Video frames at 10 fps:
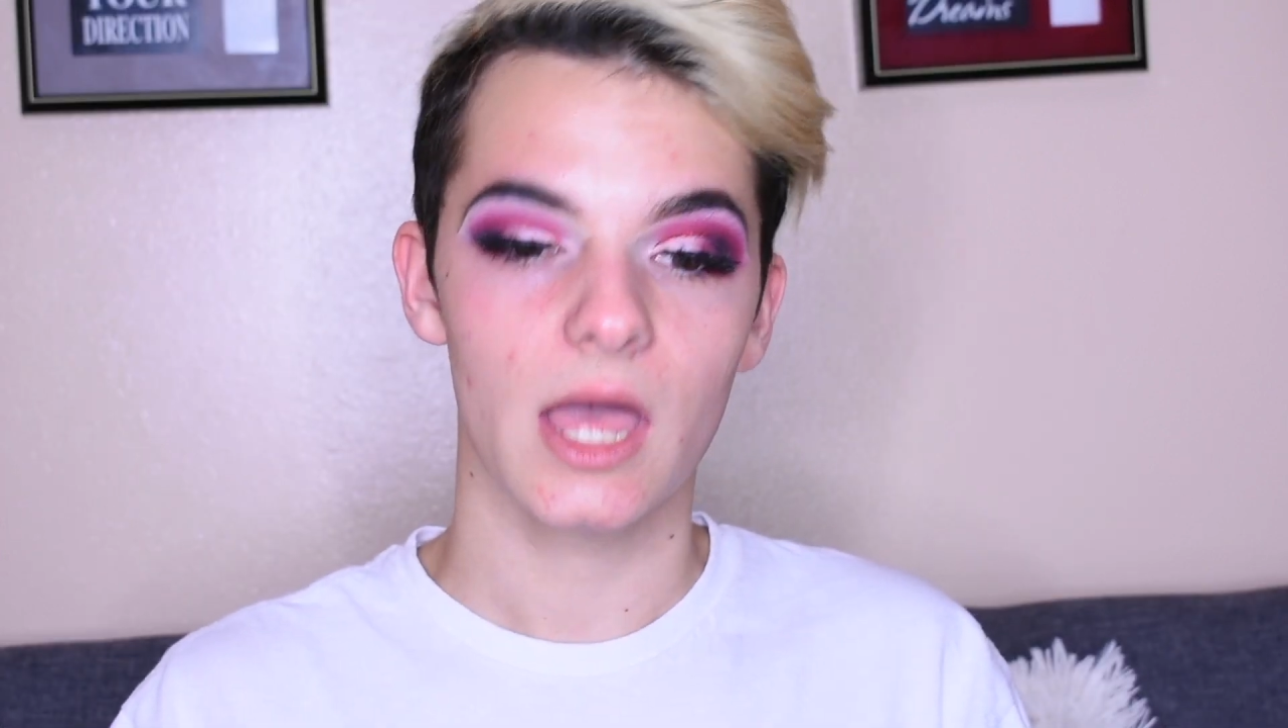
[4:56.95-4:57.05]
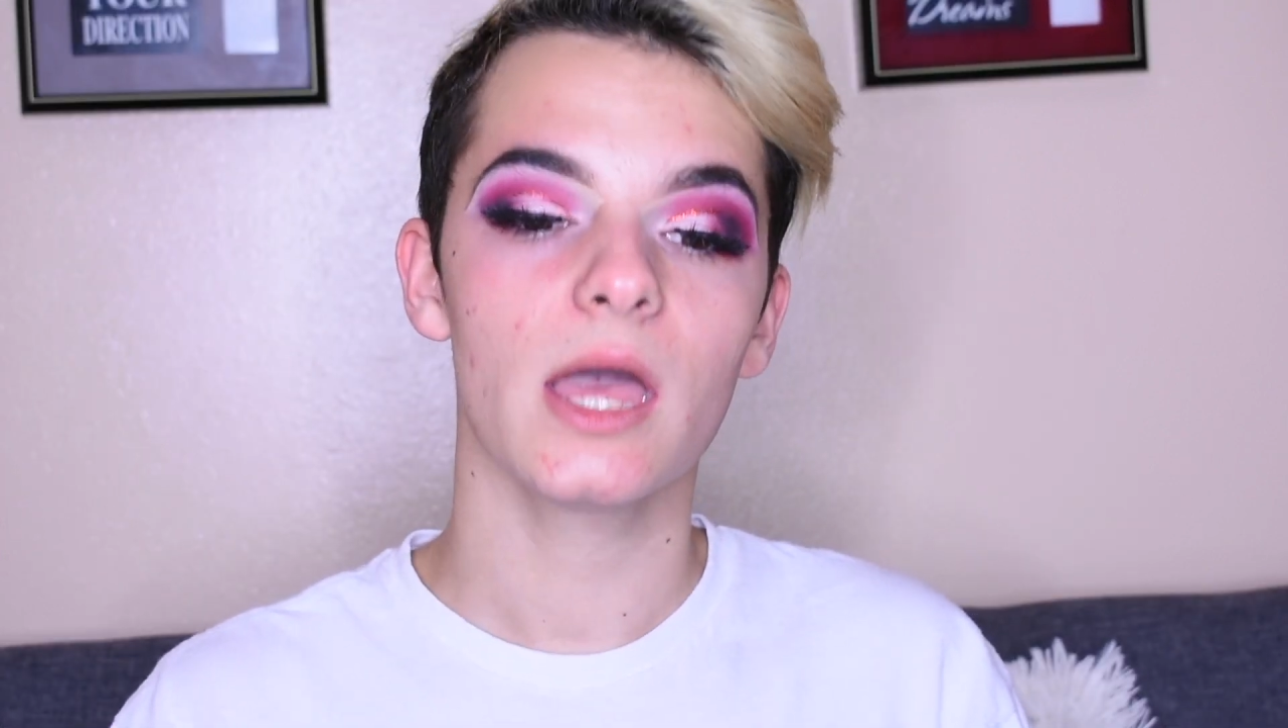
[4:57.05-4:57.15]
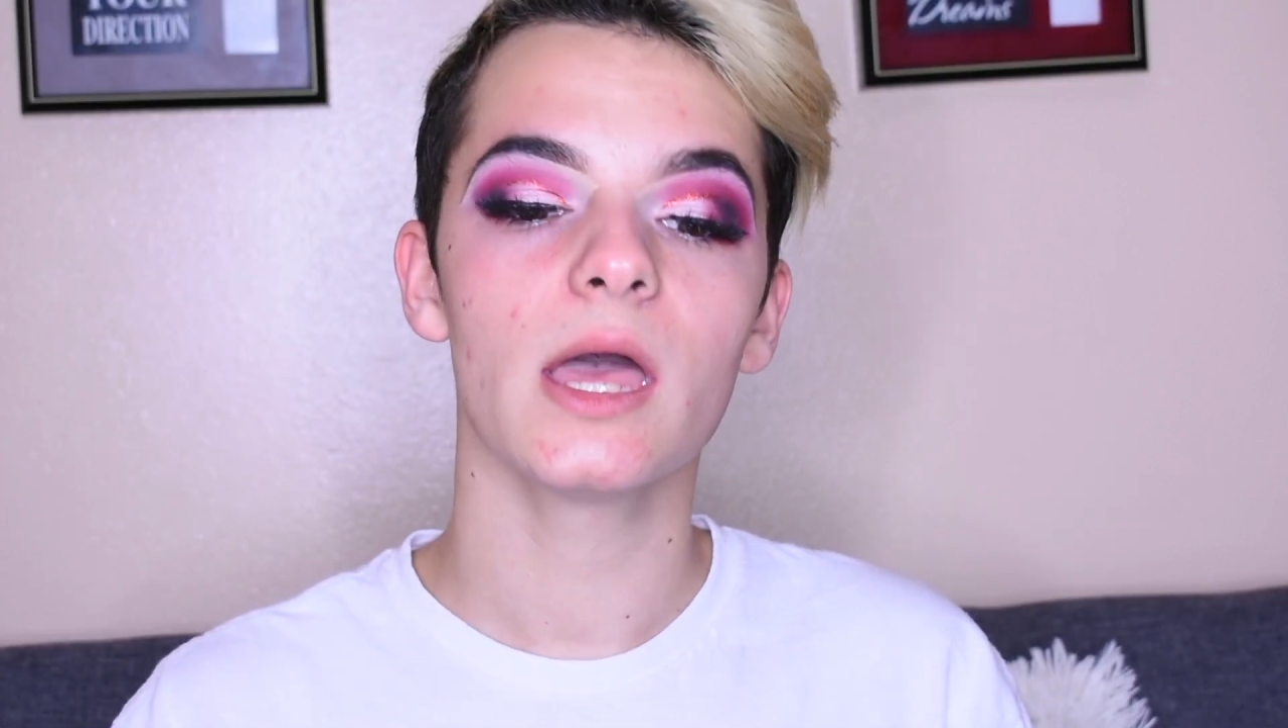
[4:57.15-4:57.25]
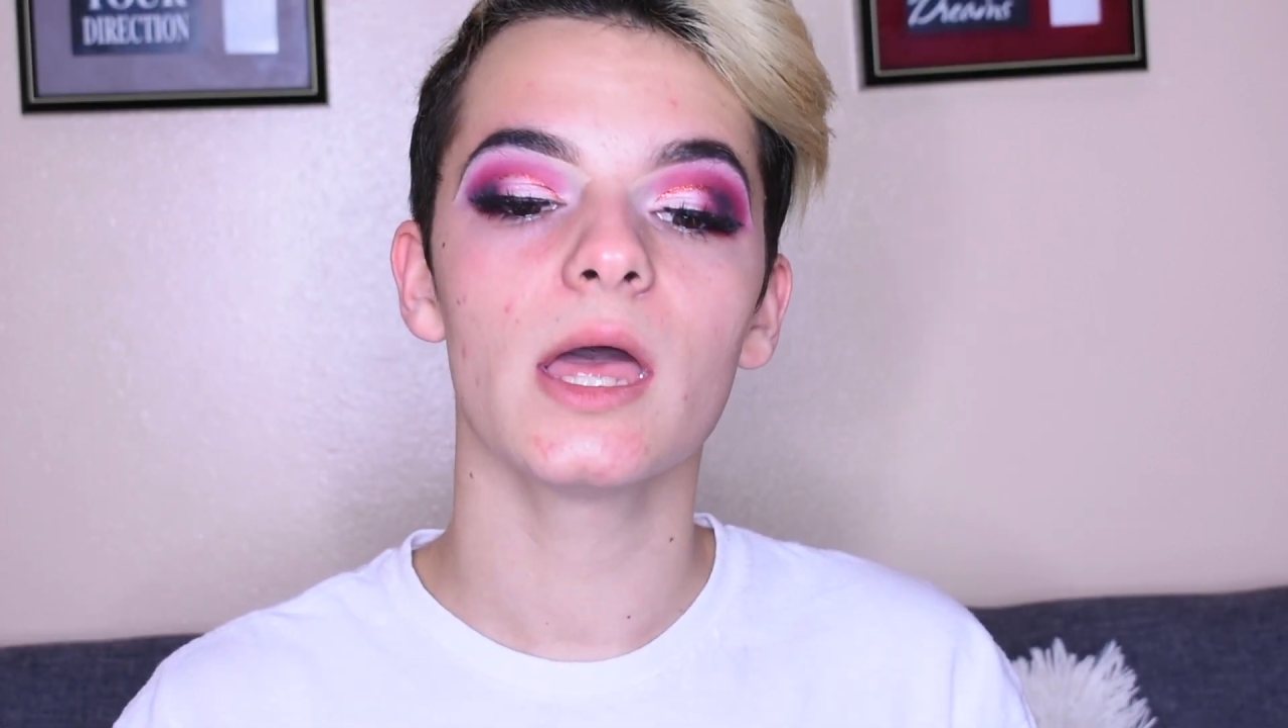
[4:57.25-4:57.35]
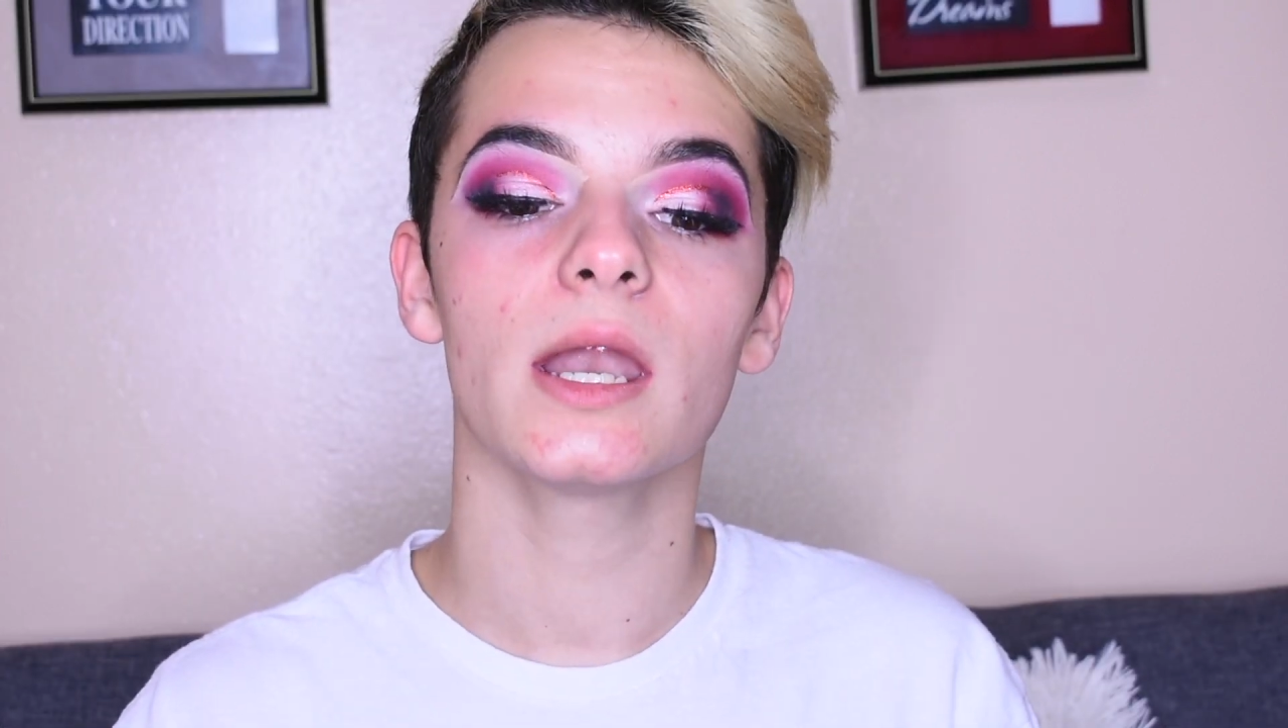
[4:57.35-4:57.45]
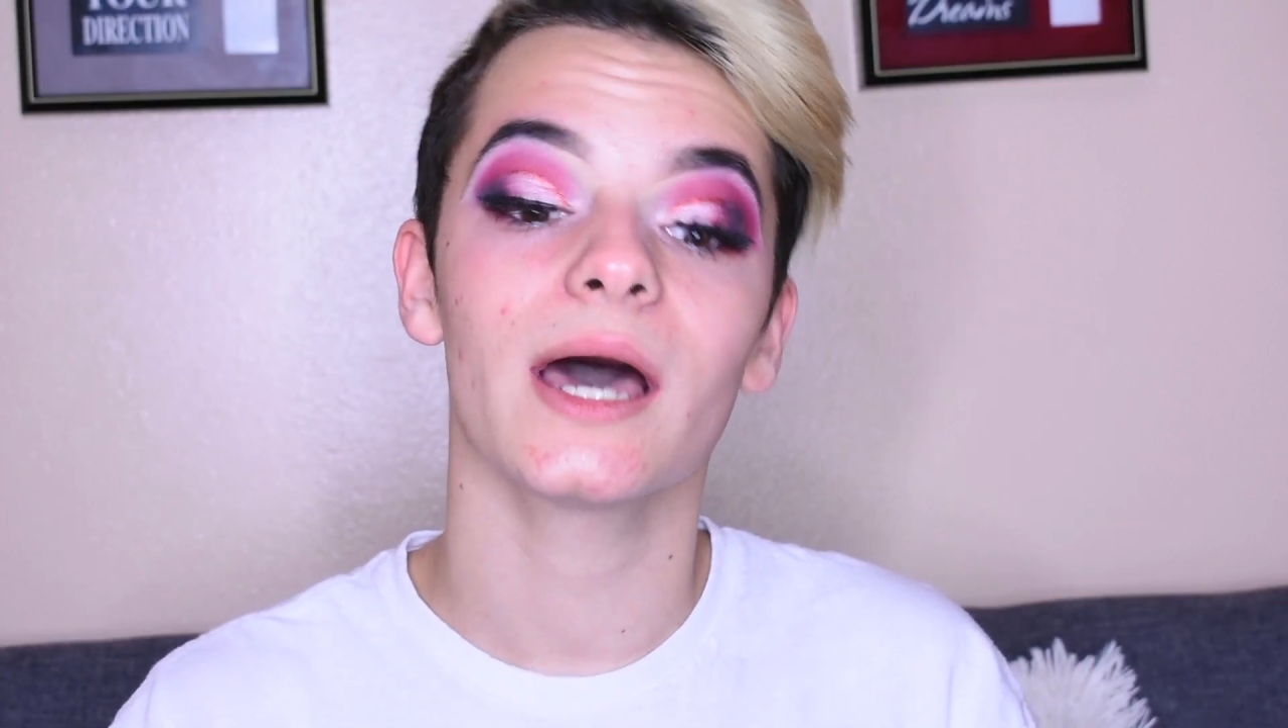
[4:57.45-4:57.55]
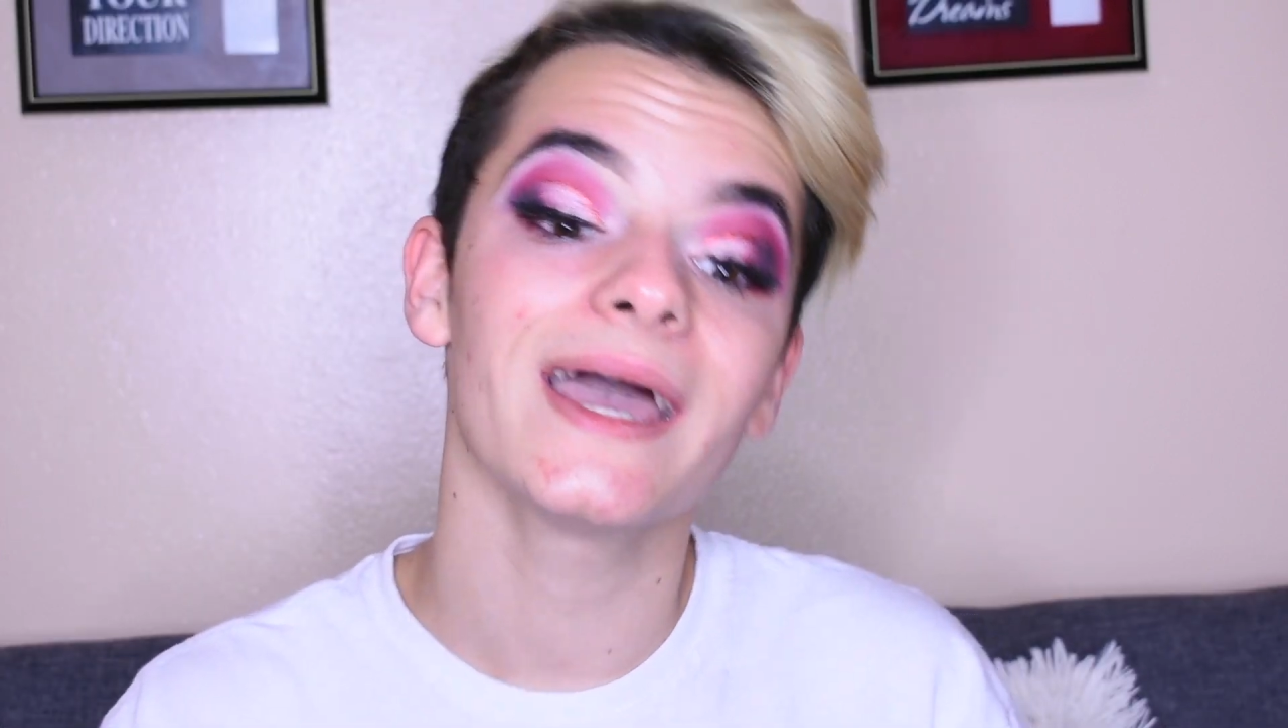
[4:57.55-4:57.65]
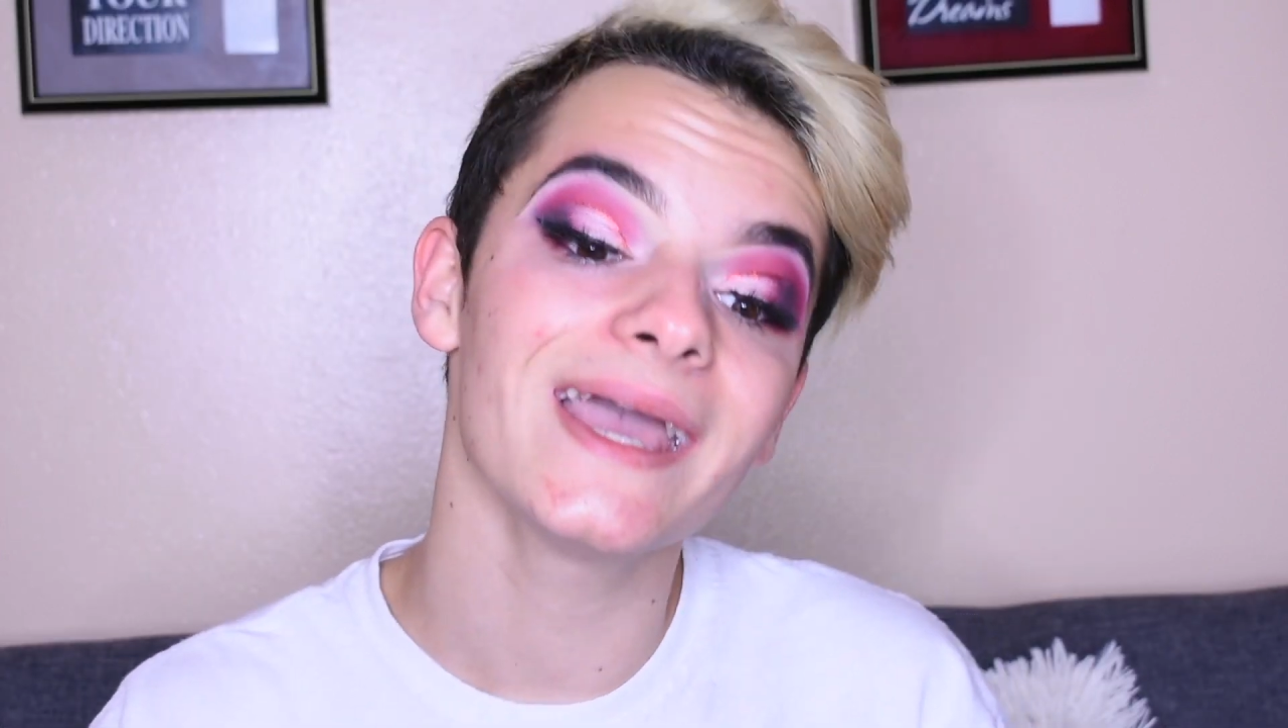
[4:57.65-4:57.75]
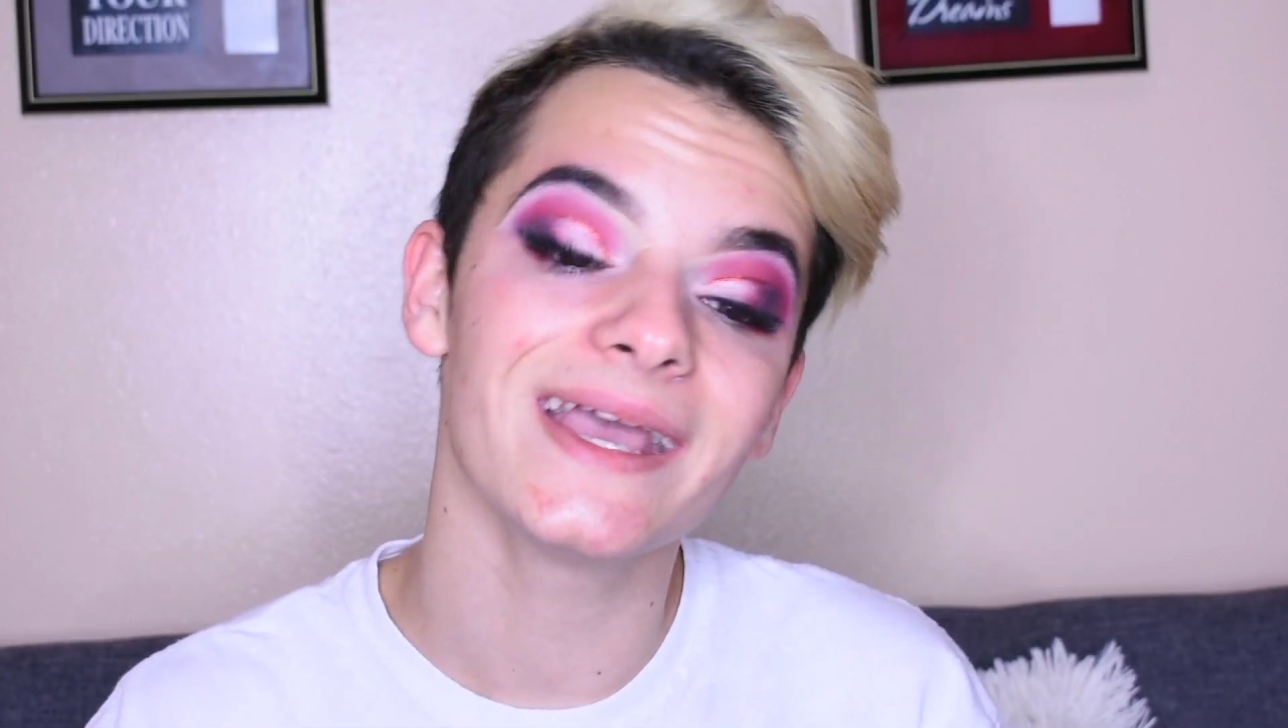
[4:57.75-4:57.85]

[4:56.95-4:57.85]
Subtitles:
and I